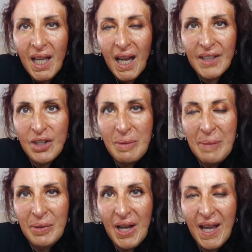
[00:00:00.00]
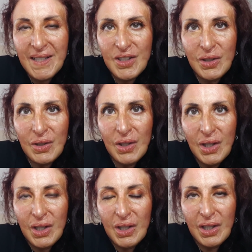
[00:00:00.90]
And I remember
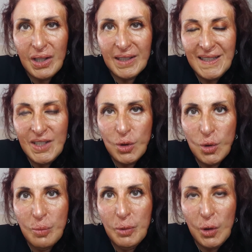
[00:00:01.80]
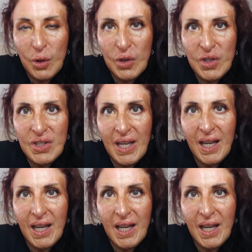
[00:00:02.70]
I needed new boots,